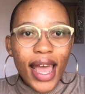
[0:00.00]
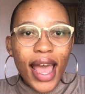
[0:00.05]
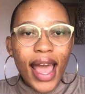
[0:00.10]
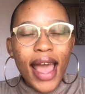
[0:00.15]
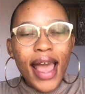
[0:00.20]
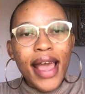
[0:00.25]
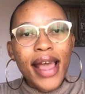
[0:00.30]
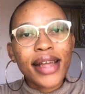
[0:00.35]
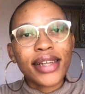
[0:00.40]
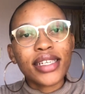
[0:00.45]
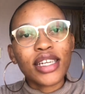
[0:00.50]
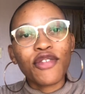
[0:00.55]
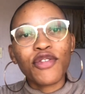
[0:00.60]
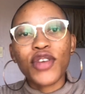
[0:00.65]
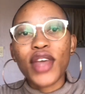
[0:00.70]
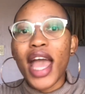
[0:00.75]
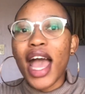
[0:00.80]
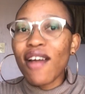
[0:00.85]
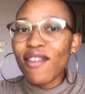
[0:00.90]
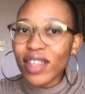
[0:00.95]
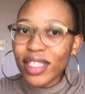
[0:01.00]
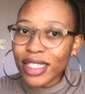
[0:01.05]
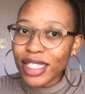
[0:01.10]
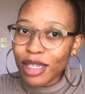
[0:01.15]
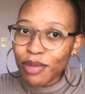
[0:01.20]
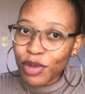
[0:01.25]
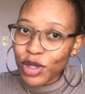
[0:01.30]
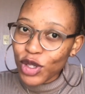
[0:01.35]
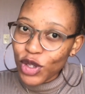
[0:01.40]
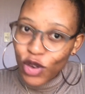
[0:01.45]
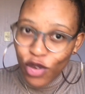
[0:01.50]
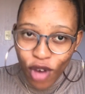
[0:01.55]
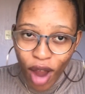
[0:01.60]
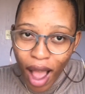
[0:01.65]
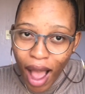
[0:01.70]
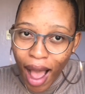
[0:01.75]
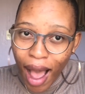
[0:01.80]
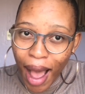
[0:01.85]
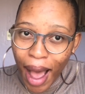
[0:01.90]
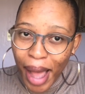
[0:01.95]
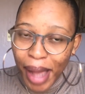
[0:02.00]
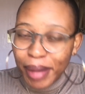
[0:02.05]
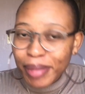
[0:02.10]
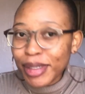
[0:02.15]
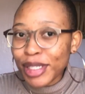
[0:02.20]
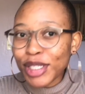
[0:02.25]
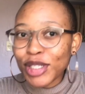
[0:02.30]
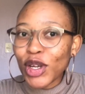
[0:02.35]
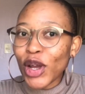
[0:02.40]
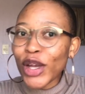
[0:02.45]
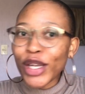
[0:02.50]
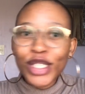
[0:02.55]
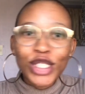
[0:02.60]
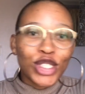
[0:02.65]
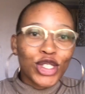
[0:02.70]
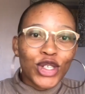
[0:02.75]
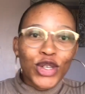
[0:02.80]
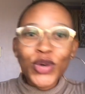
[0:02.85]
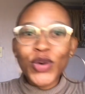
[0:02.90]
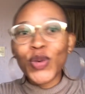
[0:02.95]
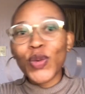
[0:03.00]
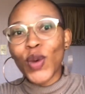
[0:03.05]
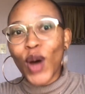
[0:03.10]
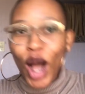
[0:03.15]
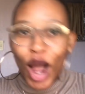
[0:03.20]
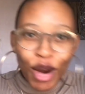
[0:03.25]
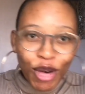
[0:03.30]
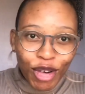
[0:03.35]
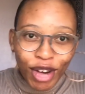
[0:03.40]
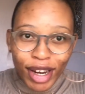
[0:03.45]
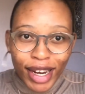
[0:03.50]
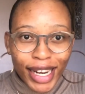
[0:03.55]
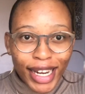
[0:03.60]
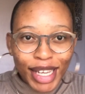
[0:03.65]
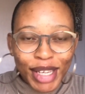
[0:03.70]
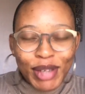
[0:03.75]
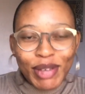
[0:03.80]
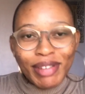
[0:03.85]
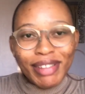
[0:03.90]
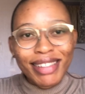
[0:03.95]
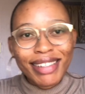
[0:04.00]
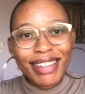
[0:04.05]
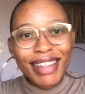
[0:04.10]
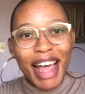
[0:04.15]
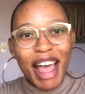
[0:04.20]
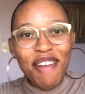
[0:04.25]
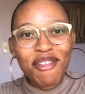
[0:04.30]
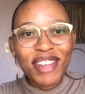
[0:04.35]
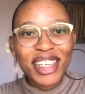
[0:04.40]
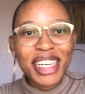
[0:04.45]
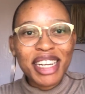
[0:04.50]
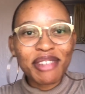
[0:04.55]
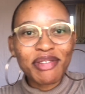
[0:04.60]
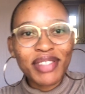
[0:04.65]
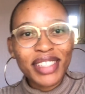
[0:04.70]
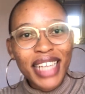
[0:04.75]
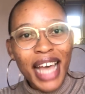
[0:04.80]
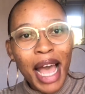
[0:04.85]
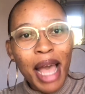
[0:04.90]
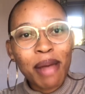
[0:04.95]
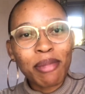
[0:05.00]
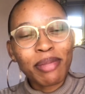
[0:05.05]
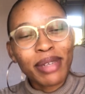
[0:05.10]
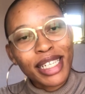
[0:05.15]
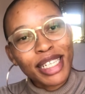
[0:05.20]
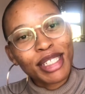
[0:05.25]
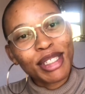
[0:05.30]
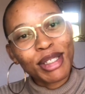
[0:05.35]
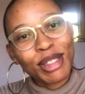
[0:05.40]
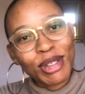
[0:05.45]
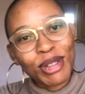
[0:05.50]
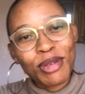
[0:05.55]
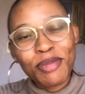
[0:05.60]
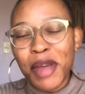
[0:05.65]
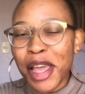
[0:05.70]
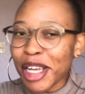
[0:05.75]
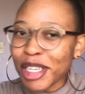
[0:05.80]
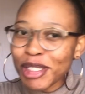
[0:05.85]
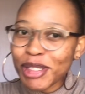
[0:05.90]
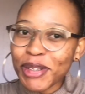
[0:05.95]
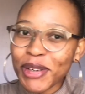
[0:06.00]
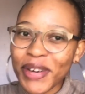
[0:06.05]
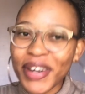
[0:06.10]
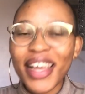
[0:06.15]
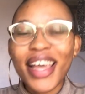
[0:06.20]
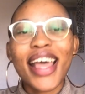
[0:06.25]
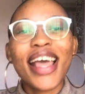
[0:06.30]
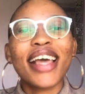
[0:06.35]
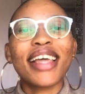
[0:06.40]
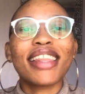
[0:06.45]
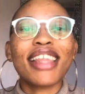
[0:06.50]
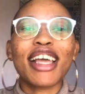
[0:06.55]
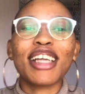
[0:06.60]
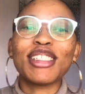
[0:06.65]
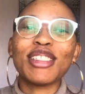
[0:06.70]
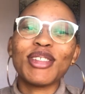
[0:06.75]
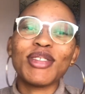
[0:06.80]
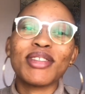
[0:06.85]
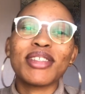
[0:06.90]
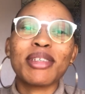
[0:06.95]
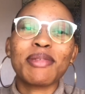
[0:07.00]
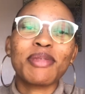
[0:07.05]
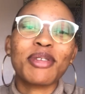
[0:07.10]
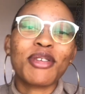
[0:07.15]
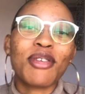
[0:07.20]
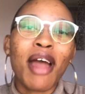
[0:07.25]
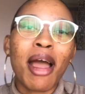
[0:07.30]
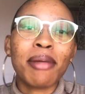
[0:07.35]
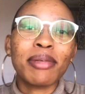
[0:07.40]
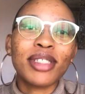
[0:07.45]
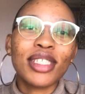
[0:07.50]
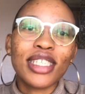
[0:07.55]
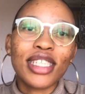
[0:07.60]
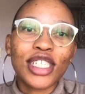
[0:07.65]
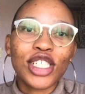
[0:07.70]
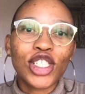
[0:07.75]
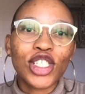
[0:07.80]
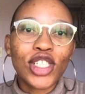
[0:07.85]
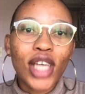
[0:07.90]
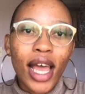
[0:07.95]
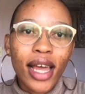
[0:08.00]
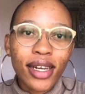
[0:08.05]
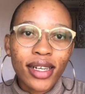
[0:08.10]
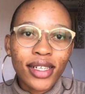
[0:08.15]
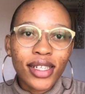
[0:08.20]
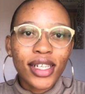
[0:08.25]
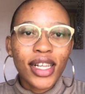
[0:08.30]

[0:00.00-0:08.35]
And if you haven't subscribed, don't you worry, you still have enough time. Please do make sure that you subscribe to the channel.